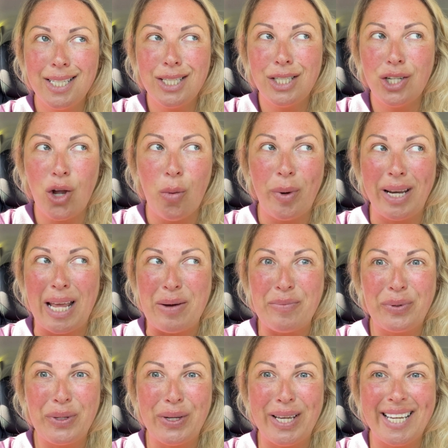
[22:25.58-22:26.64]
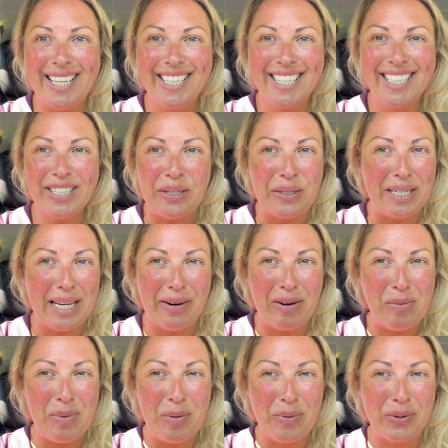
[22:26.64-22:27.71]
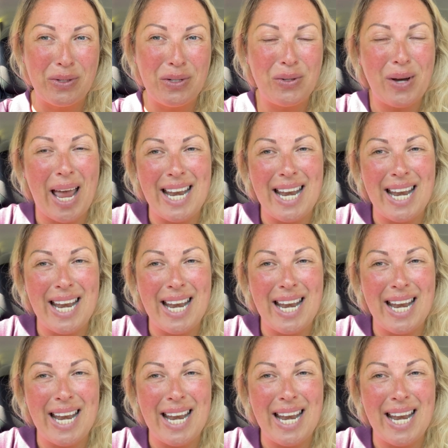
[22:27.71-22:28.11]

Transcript: nobody employing ordinary people to do